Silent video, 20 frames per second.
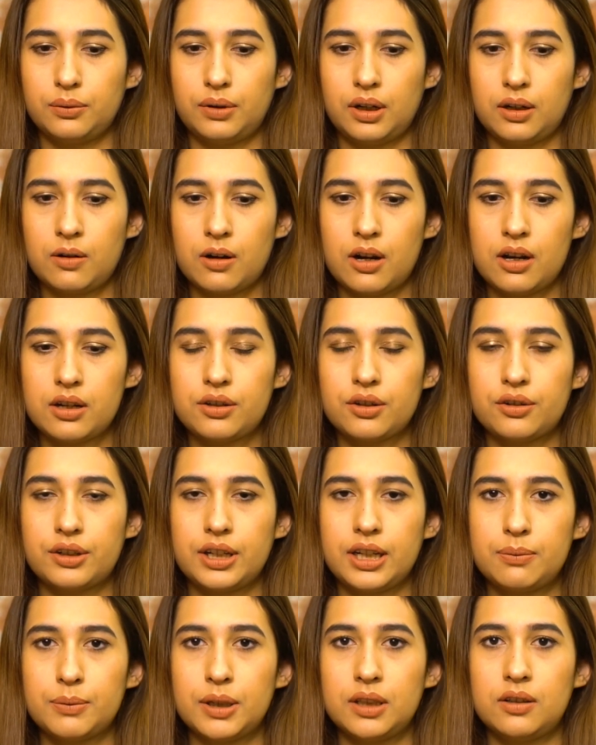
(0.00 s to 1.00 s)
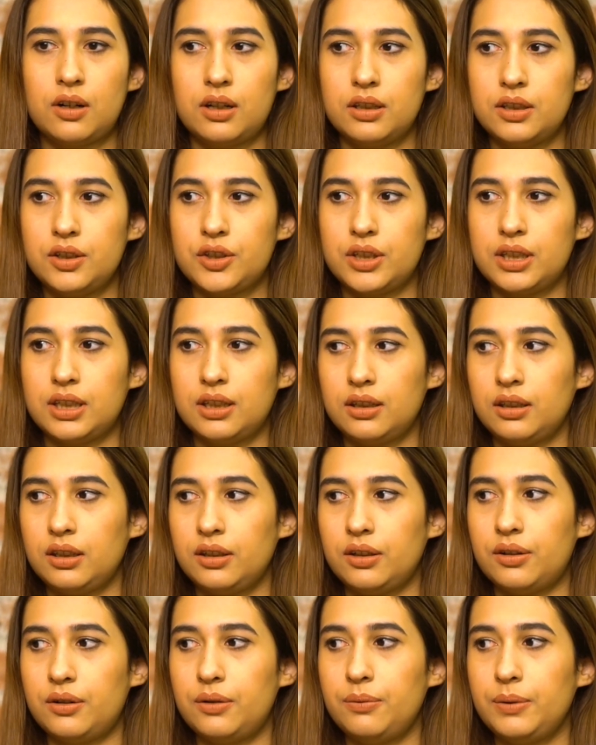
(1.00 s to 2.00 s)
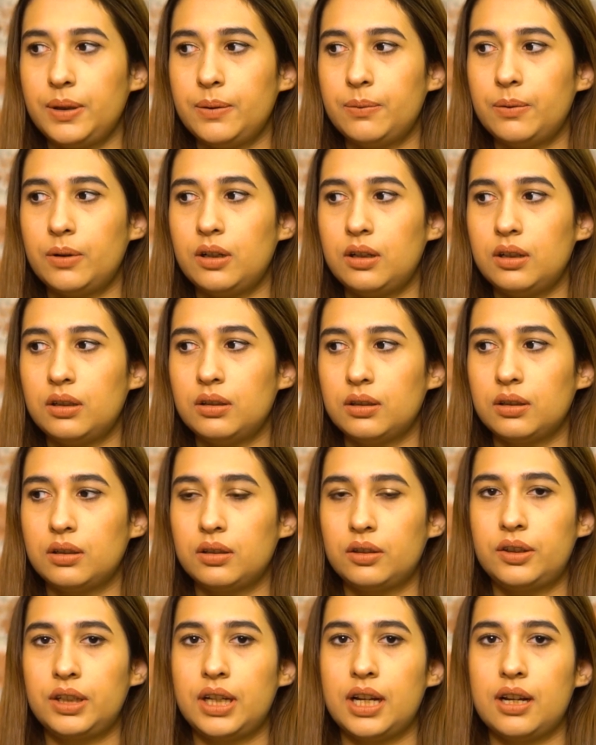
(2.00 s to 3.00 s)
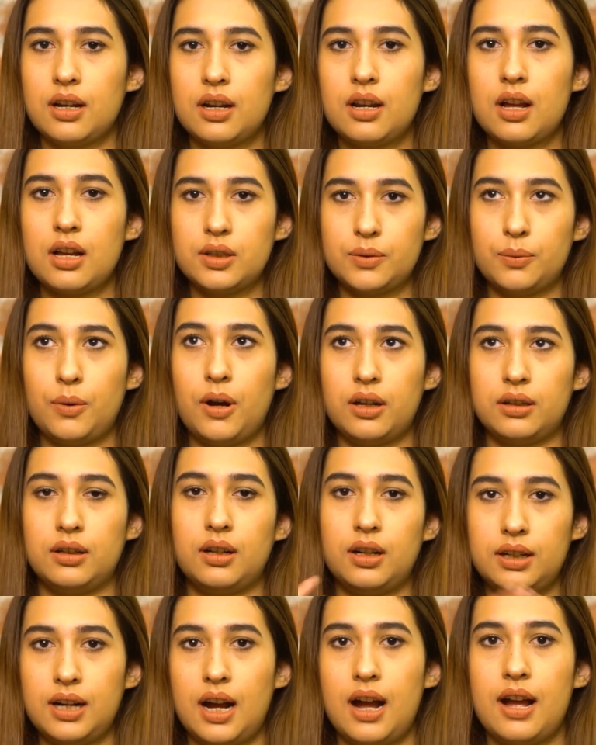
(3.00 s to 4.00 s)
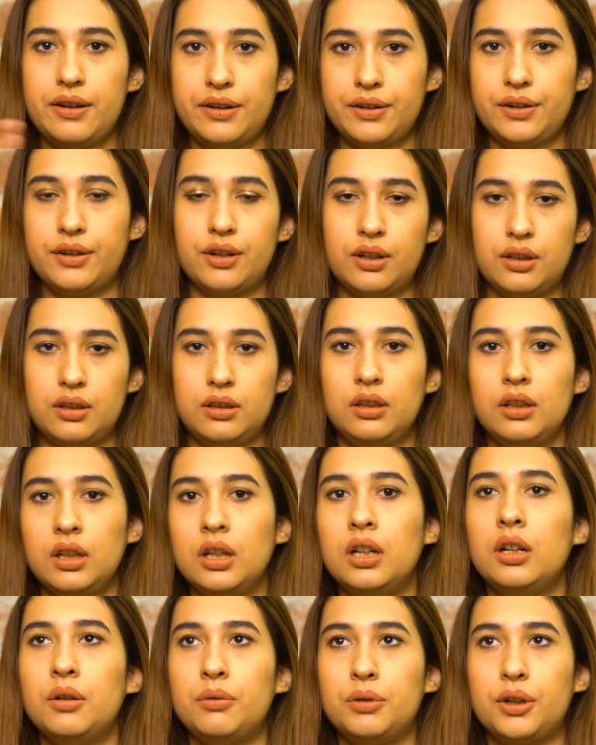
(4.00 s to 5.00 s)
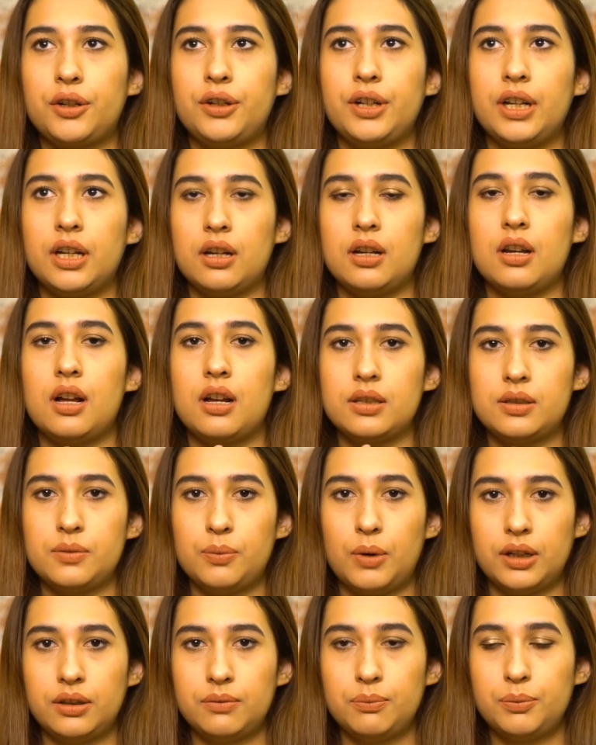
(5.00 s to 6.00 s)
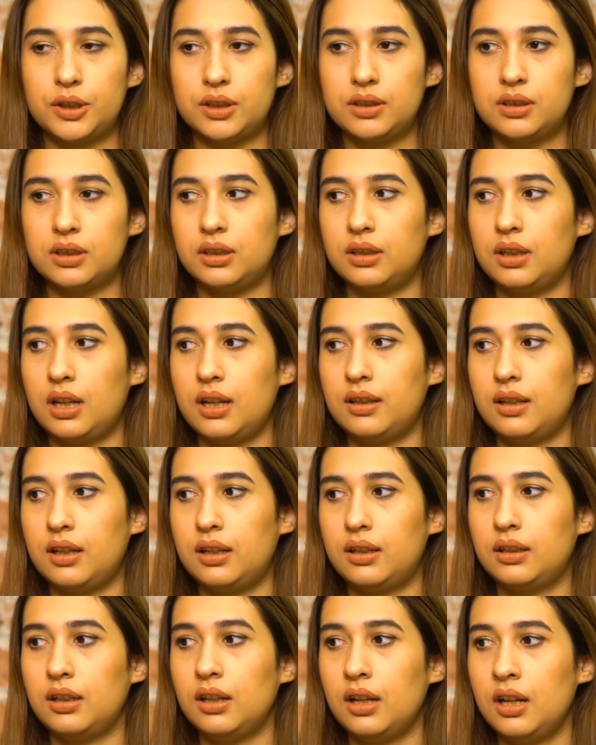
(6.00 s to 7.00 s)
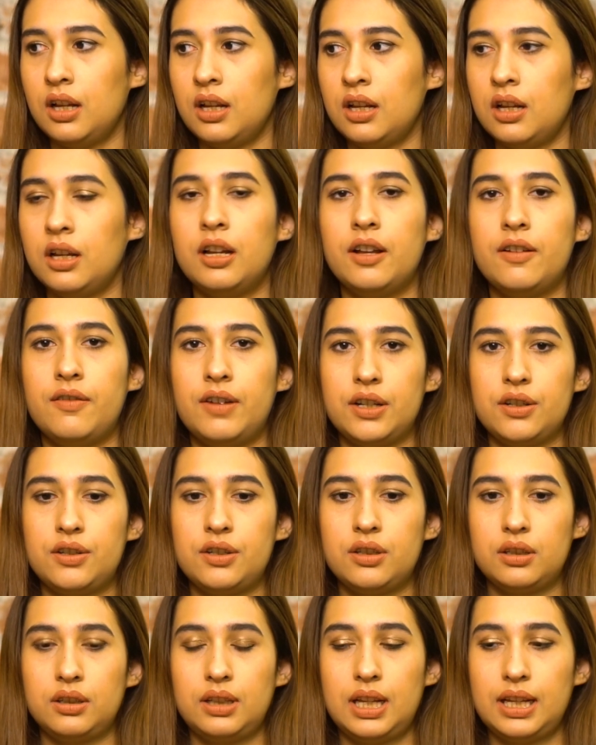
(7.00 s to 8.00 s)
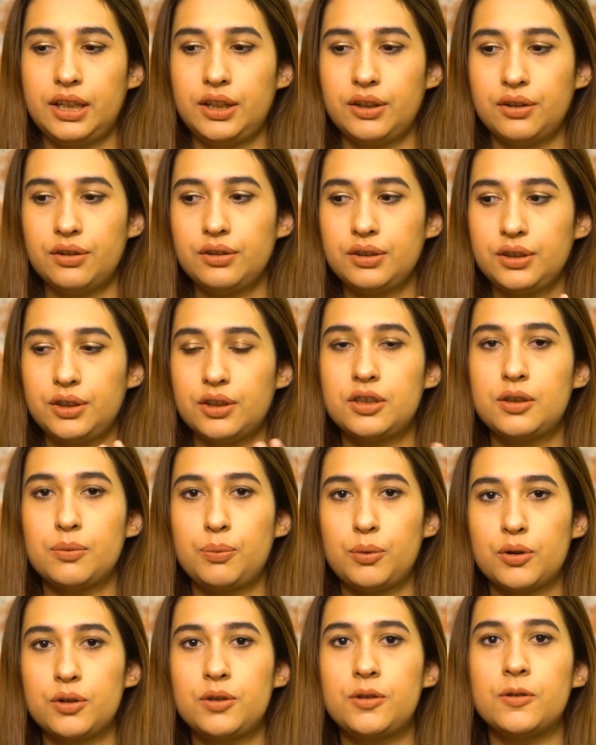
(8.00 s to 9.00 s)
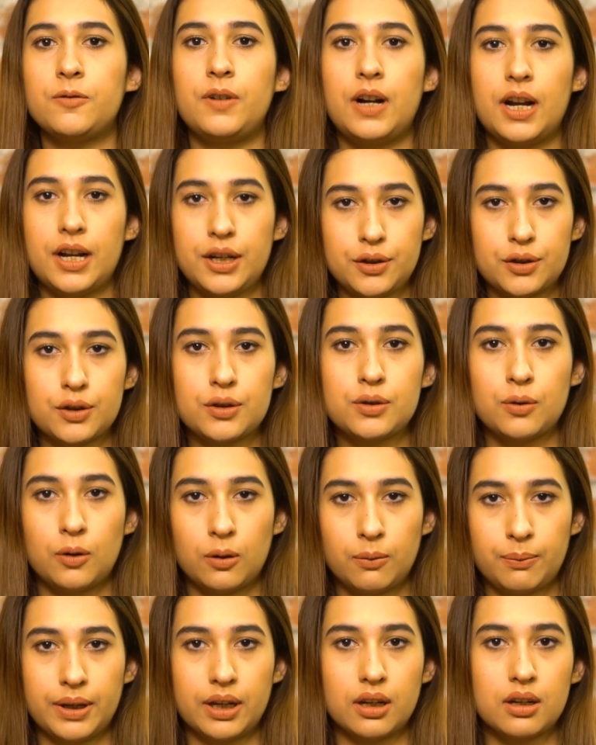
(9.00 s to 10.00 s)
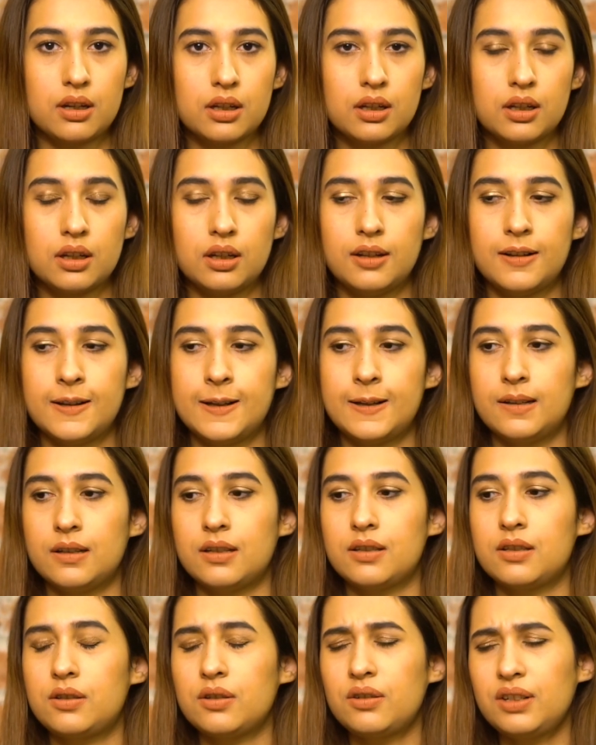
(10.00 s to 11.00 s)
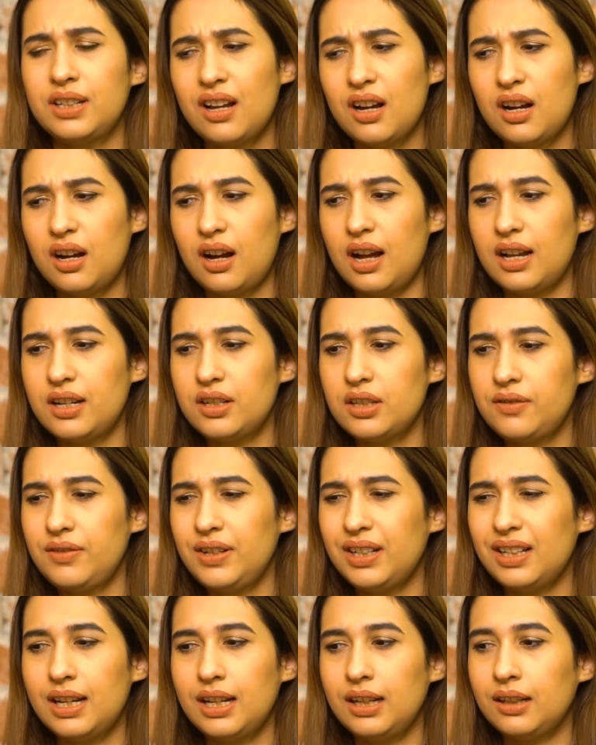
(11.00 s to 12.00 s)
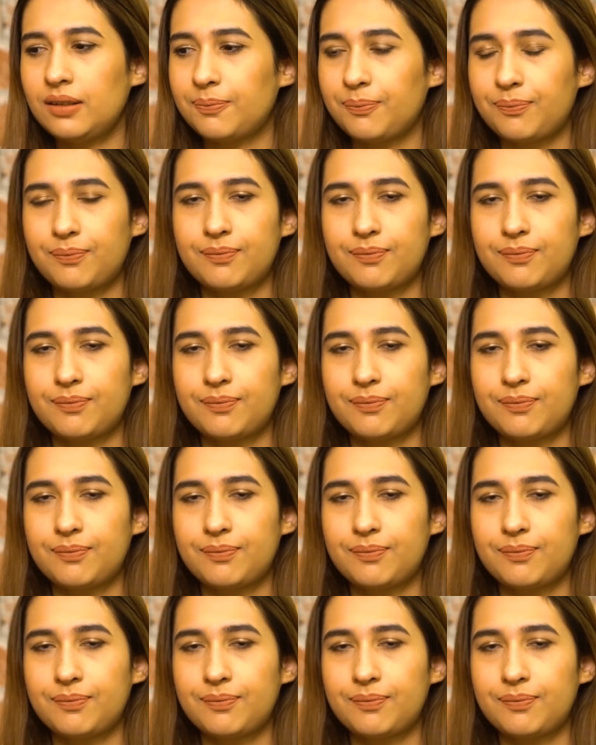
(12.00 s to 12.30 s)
According to Greek mythology, you know, we were created as one, a guy and a girl were created as one person and then eventually like you know you're supposed to find your soulmate so yeah i just feel like